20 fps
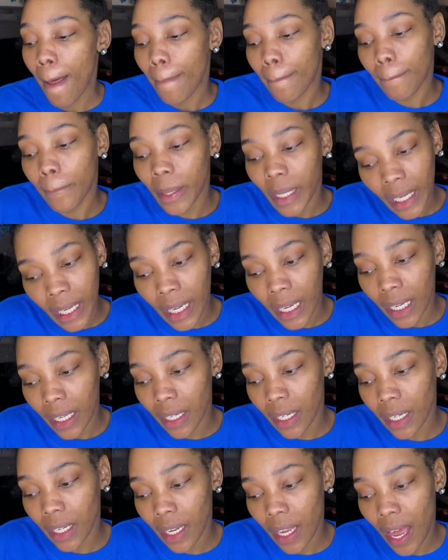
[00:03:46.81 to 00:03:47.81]
But
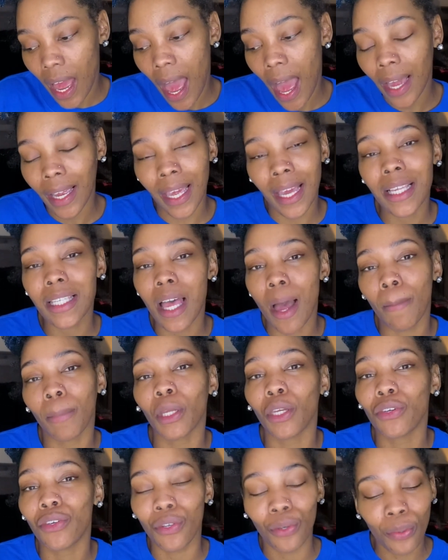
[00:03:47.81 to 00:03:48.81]
I guess I'm gonna
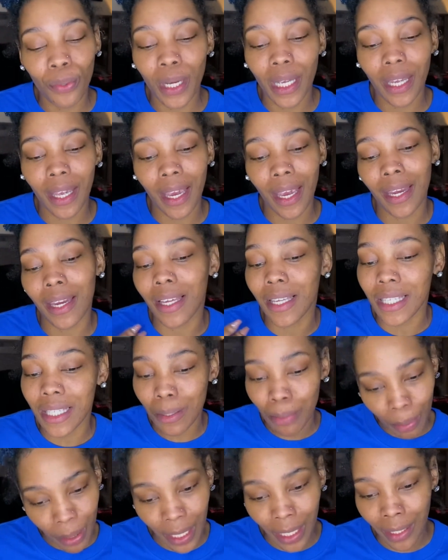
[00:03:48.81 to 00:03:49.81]
do it and
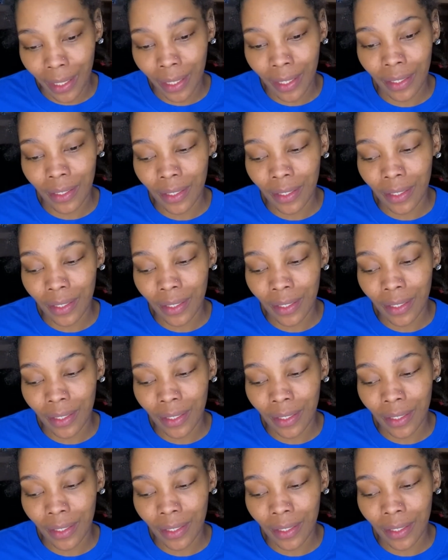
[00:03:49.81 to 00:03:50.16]
explain it